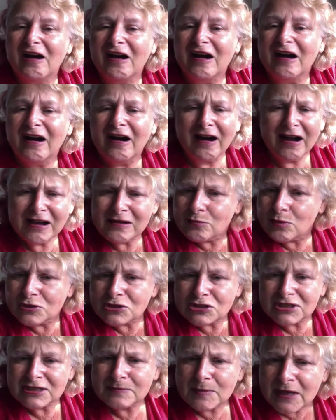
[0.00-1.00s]
I watched
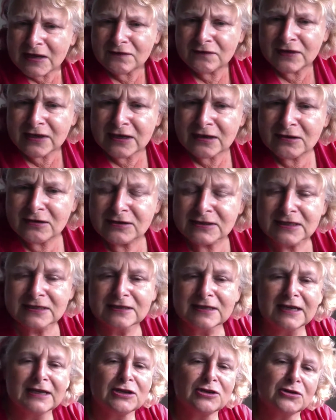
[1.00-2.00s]
as many videos as
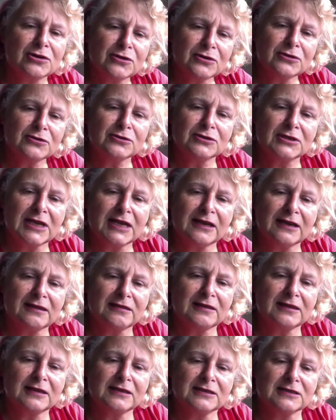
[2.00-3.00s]
I could, and I
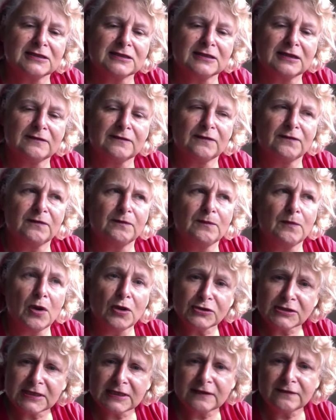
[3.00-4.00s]
think it's
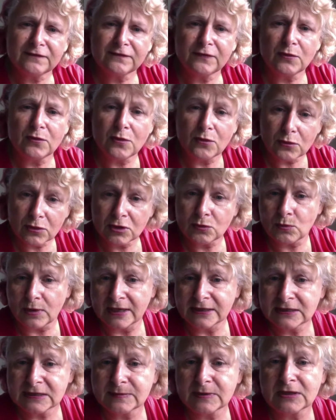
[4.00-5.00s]
mostly for Auckland
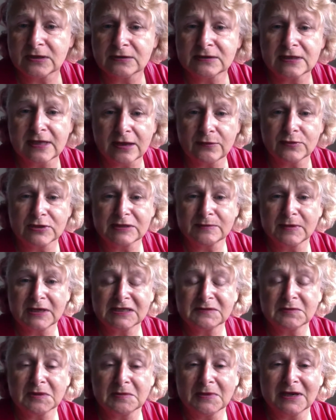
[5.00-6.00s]
ones because that was meant
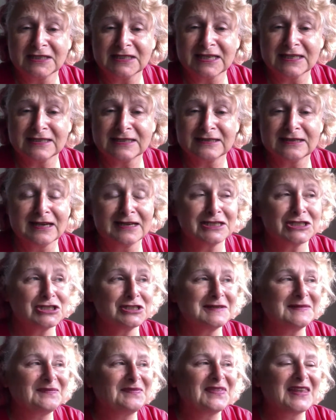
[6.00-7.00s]
to be my destination,
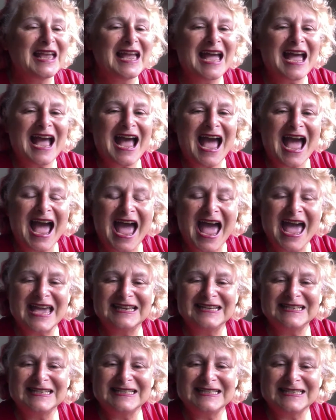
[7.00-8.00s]

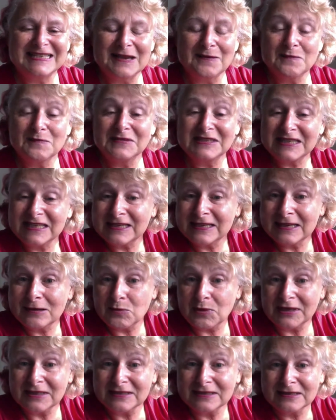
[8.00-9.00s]
and some Sydney
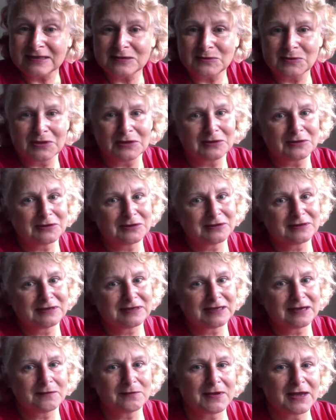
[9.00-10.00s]
ones as well because
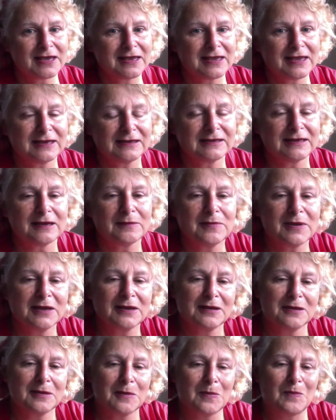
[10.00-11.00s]
I may end up
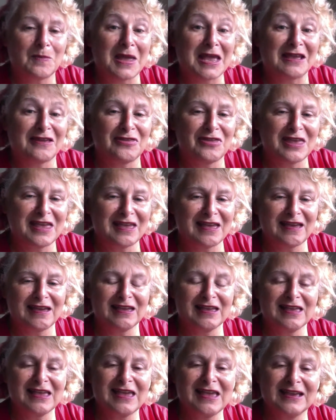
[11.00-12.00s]
back there
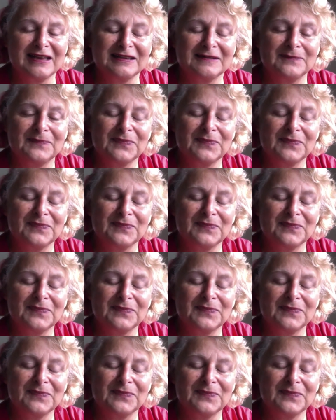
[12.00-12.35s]
again.